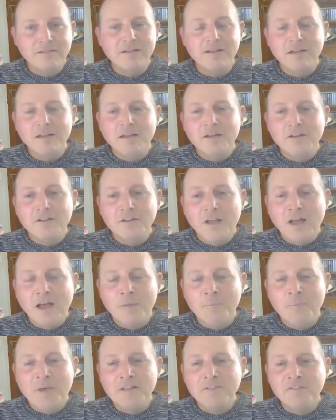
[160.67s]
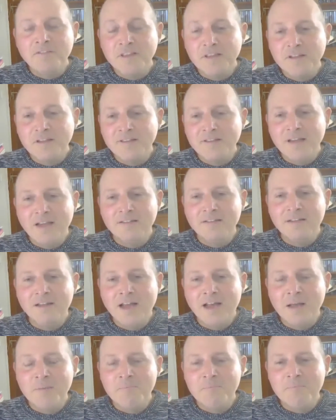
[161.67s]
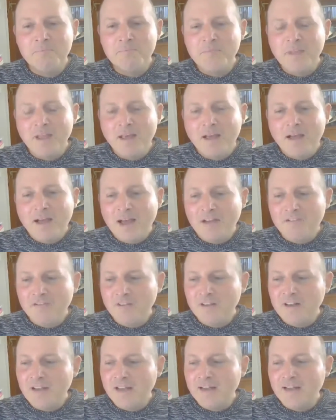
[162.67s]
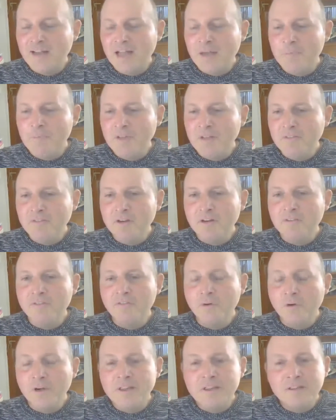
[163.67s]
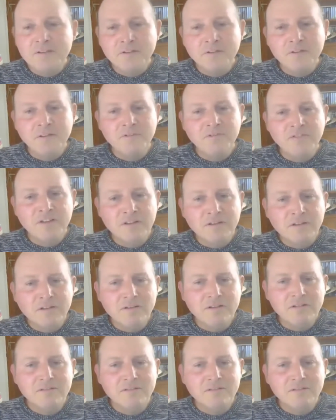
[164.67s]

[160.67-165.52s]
Um, as a facilitator, I'm, I feel like I'm giving a voice to the field.